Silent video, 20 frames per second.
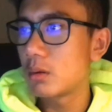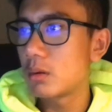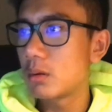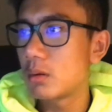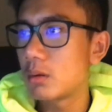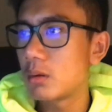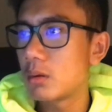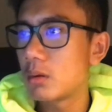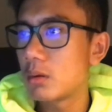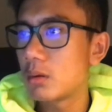
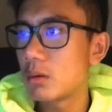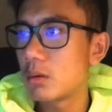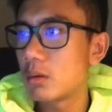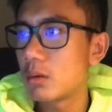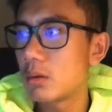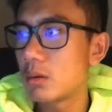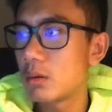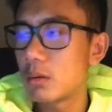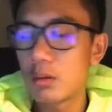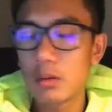
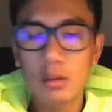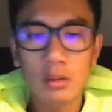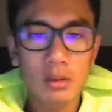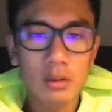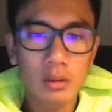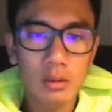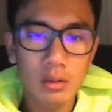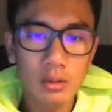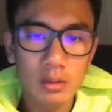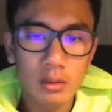
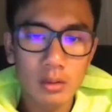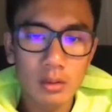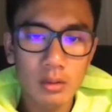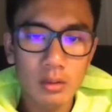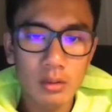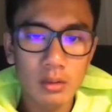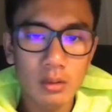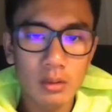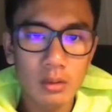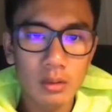
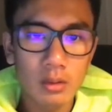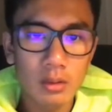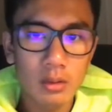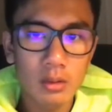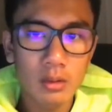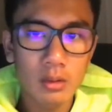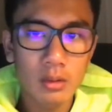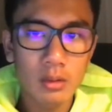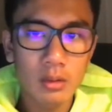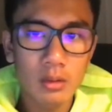
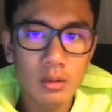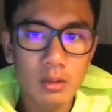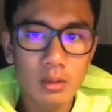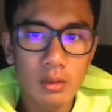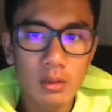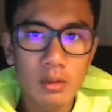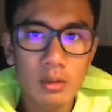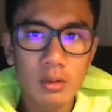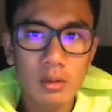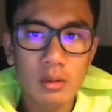
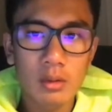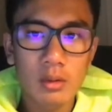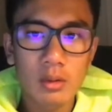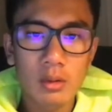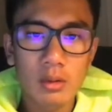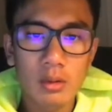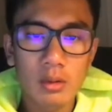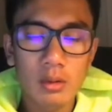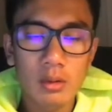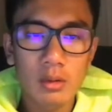
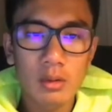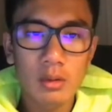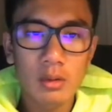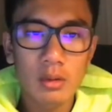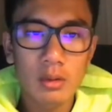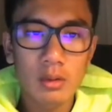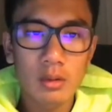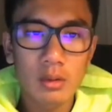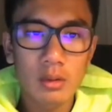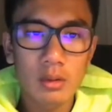
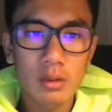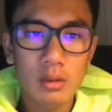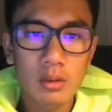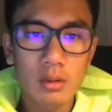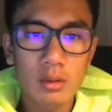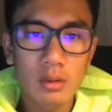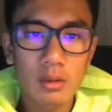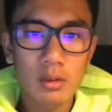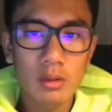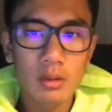
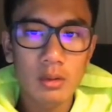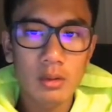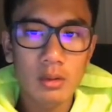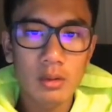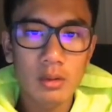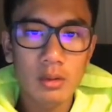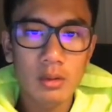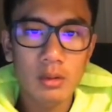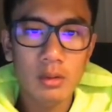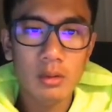
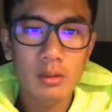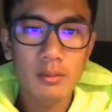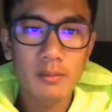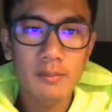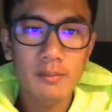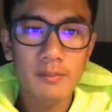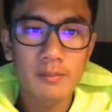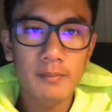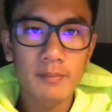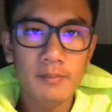
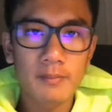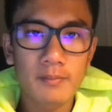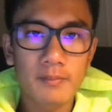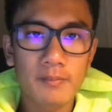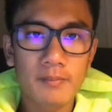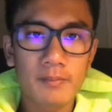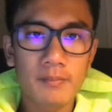No one is speaking in this clip.